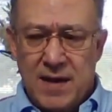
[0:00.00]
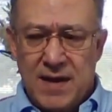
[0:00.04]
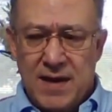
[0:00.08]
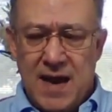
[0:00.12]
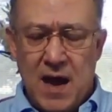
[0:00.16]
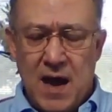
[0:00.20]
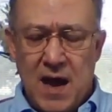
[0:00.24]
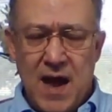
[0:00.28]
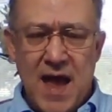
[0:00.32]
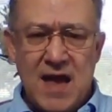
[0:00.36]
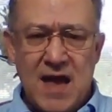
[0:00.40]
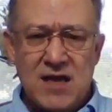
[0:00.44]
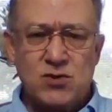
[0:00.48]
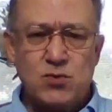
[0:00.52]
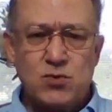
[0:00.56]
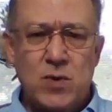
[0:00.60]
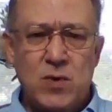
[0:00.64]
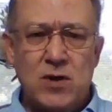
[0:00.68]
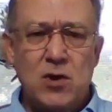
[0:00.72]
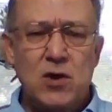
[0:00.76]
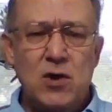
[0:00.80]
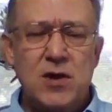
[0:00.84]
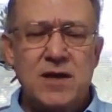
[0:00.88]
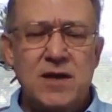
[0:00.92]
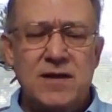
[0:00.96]
Now, as we
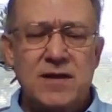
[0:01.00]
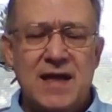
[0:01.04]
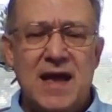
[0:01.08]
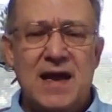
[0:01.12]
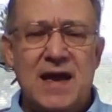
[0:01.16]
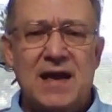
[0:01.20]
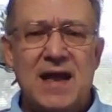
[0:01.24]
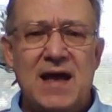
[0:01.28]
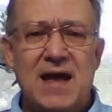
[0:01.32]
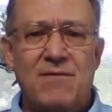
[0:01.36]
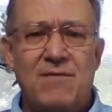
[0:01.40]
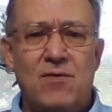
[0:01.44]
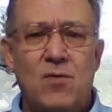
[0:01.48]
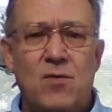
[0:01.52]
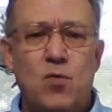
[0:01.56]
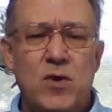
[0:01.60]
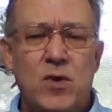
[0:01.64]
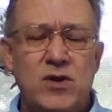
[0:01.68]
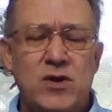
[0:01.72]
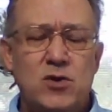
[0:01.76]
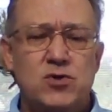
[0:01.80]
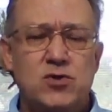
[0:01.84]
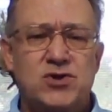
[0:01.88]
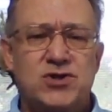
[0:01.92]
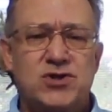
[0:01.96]
look at that level,
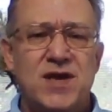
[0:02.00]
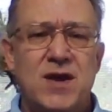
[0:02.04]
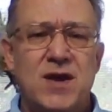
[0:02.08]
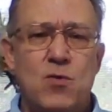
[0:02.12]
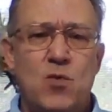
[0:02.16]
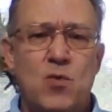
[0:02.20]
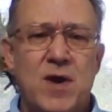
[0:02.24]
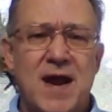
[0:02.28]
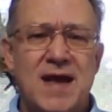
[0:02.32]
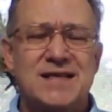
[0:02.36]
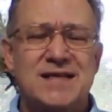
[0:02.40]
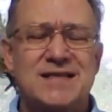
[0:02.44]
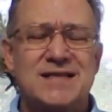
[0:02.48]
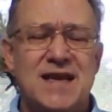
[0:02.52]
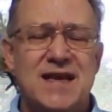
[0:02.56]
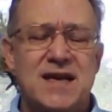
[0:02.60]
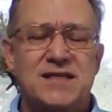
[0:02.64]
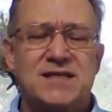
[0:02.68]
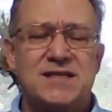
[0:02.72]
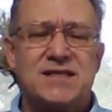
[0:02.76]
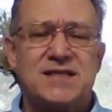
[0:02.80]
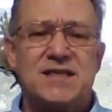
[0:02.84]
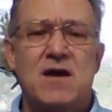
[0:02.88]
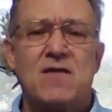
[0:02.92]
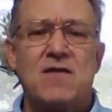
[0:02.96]
when I say
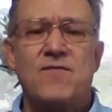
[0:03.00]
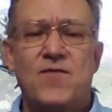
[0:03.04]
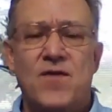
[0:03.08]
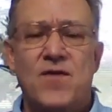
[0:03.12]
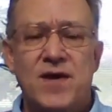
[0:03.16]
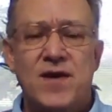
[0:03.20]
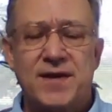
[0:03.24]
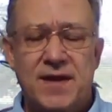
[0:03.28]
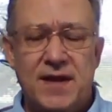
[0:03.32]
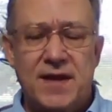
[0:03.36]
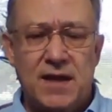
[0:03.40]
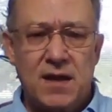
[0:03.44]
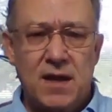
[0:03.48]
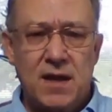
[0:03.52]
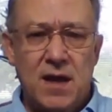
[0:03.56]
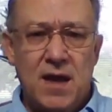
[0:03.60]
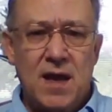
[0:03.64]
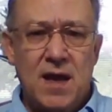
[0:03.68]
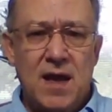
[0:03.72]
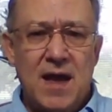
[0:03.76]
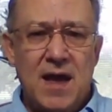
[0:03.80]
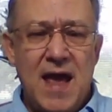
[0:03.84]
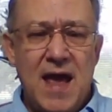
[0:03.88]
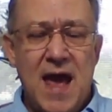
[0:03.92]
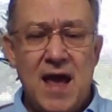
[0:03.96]
it's self-funding,
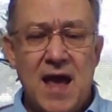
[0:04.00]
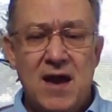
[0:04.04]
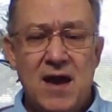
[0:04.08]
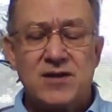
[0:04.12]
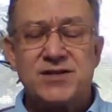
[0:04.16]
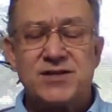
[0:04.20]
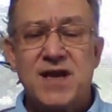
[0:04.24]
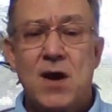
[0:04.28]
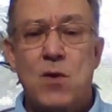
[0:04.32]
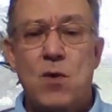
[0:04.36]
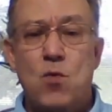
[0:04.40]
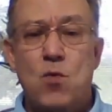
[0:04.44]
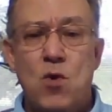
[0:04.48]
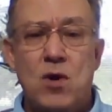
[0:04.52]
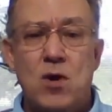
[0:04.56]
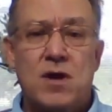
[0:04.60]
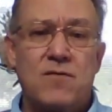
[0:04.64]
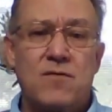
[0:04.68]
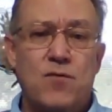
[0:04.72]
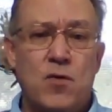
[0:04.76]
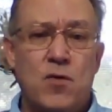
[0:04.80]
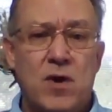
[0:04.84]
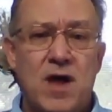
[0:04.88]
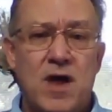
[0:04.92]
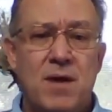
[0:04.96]
how does that work
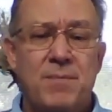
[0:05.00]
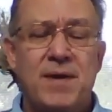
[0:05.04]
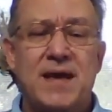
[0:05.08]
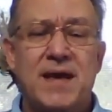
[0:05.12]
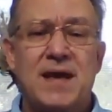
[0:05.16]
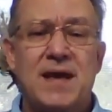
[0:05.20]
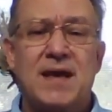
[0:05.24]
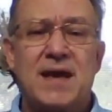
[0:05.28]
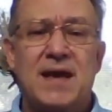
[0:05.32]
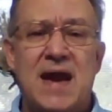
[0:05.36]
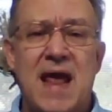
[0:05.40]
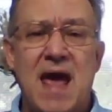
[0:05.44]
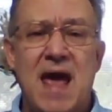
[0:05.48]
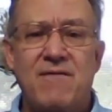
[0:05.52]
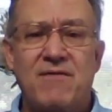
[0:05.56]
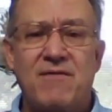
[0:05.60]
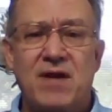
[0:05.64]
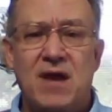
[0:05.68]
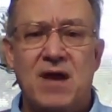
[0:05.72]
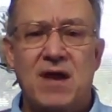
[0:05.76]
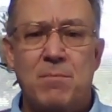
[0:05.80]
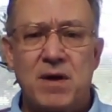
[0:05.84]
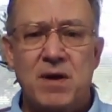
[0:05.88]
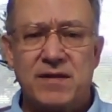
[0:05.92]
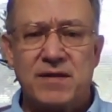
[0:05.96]
if we're coming in and
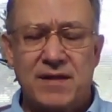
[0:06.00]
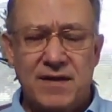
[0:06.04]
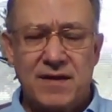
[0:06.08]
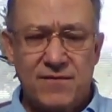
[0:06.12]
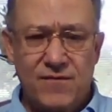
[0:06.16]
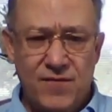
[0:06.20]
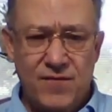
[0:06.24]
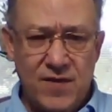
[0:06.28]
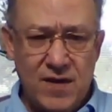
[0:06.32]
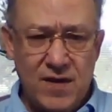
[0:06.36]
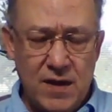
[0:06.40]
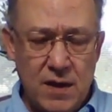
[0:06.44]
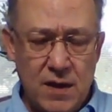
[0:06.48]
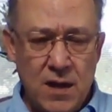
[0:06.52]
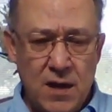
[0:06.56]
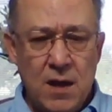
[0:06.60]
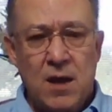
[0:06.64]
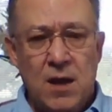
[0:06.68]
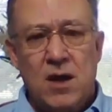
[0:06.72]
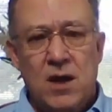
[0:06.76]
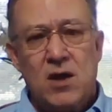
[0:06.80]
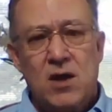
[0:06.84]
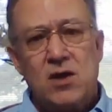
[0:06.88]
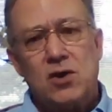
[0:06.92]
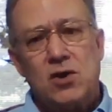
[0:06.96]
having a monthly fee?
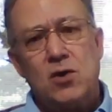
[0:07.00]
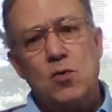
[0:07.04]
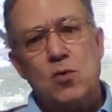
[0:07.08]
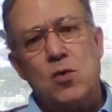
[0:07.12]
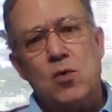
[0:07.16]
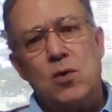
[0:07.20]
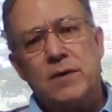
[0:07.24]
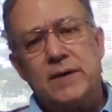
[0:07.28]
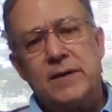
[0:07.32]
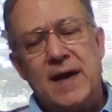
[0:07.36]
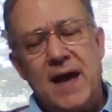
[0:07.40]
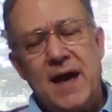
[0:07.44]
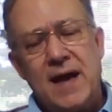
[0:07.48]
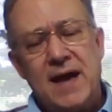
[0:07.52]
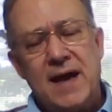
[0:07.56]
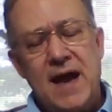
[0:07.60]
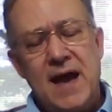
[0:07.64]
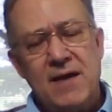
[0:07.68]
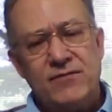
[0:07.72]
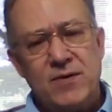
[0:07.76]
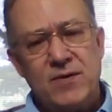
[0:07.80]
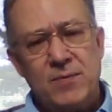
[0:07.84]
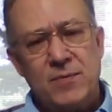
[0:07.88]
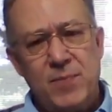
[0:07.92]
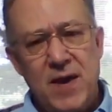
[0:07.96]
You will not
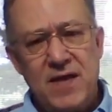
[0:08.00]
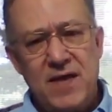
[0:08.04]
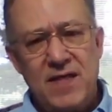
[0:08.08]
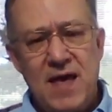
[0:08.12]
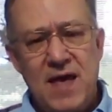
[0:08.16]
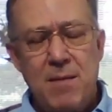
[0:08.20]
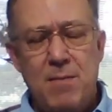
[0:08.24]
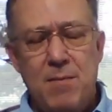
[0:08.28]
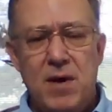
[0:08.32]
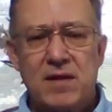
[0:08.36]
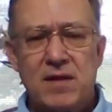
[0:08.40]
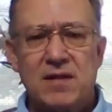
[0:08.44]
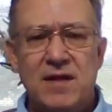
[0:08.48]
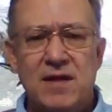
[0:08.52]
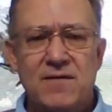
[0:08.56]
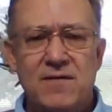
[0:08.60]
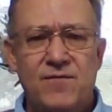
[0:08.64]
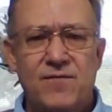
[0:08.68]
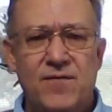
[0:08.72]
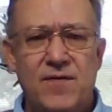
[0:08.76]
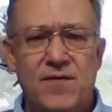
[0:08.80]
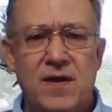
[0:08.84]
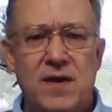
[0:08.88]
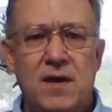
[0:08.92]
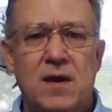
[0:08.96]
have to pay that monthly
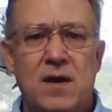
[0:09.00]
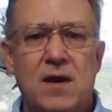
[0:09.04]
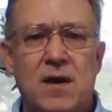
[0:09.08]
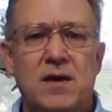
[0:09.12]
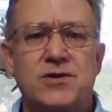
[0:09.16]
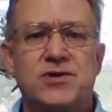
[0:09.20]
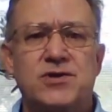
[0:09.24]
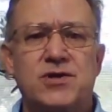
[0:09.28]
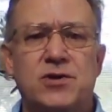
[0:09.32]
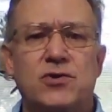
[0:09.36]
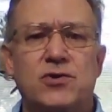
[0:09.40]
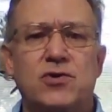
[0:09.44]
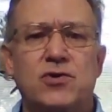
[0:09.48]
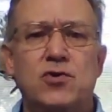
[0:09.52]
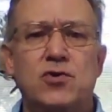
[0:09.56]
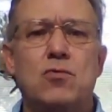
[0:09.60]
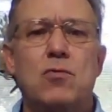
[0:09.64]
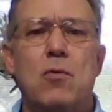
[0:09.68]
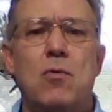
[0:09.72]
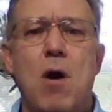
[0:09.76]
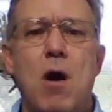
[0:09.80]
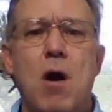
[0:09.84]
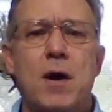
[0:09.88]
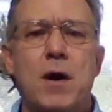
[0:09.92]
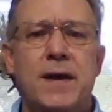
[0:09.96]
fee until
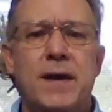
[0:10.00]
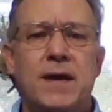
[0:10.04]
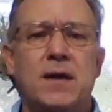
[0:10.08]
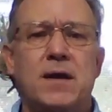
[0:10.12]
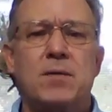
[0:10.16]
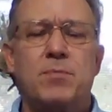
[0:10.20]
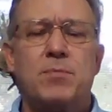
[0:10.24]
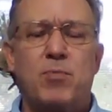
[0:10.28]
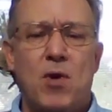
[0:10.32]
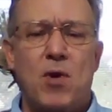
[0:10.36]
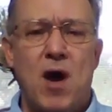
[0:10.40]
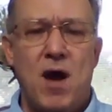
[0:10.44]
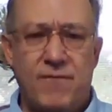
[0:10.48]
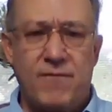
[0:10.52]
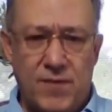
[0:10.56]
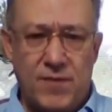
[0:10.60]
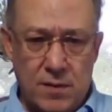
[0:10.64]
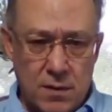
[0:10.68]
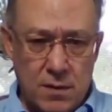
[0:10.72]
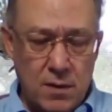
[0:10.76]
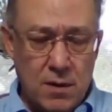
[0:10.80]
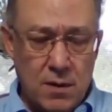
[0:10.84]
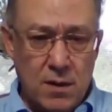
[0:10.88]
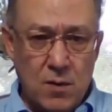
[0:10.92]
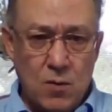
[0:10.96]
you are in profit,
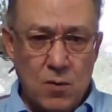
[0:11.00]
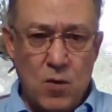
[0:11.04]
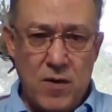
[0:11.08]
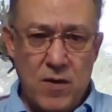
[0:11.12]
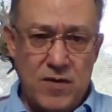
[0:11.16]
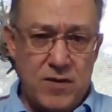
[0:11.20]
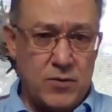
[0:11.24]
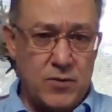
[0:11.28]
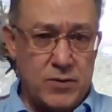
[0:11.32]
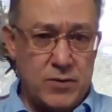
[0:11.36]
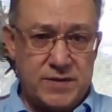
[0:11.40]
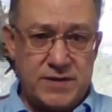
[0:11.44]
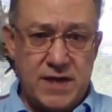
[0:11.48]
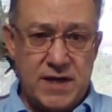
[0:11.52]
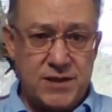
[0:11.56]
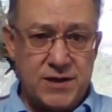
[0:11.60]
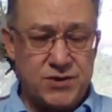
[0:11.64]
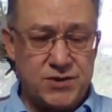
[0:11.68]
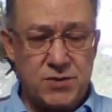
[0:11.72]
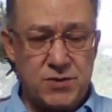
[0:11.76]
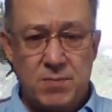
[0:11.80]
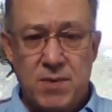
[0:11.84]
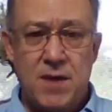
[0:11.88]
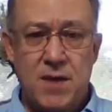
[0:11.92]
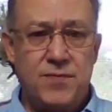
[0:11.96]
whether it
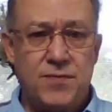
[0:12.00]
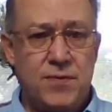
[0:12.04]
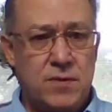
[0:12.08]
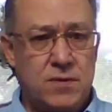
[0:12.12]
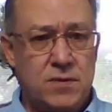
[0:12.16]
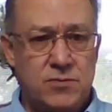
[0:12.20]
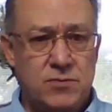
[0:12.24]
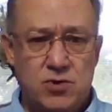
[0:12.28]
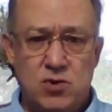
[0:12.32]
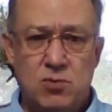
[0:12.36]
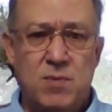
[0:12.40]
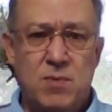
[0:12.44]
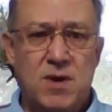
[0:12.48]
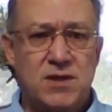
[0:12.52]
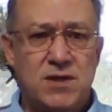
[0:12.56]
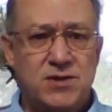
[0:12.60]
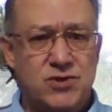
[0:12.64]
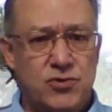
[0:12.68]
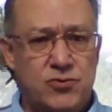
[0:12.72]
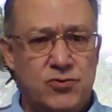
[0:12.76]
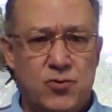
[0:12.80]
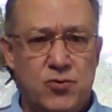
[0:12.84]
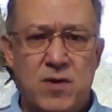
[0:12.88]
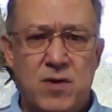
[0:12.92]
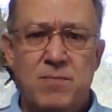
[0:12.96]
takes a month, 2
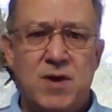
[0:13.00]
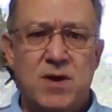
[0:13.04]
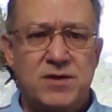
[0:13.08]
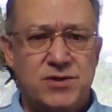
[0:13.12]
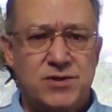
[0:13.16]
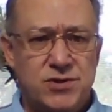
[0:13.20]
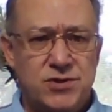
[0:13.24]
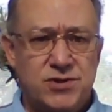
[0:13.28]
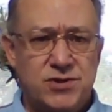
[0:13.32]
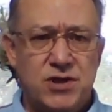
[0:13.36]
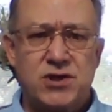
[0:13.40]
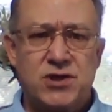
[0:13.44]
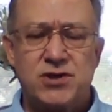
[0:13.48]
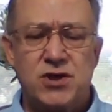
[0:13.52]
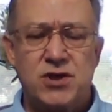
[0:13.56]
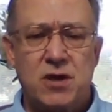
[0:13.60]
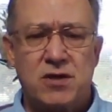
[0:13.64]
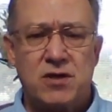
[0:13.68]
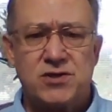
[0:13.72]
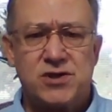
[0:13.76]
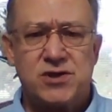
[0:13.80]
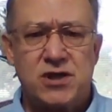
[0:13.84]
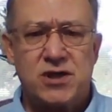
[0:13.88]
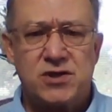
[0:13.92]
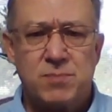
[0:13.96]
months, 3 months,
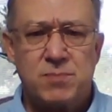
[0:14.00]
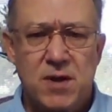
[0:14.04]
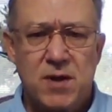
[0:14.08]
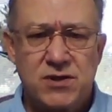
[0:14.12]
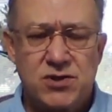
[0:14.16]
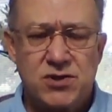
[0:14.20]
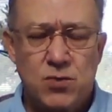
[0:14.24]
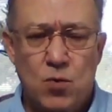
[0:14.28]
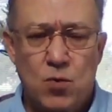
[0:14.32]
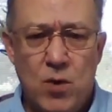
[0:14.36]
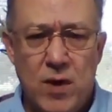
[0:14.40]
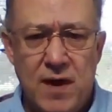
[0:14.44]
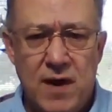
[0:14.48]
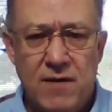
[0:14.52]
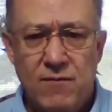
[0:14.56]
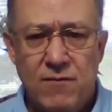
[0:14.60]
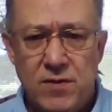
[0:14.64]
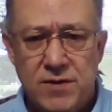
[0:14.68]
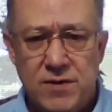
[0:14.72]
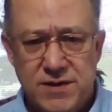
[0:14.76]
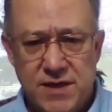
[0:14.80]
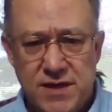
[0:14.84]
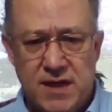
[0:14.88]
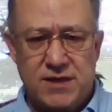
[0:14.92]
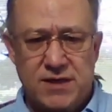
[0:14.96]
6 months, whatever
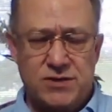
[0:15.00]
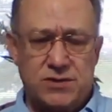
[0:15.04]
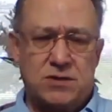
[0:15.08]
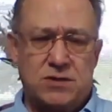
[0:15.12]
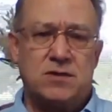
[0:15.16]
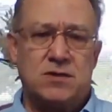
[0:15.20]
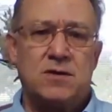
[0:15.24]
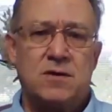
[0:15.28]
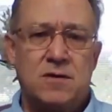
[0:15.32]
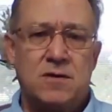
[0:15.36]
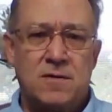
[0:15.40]
it takes.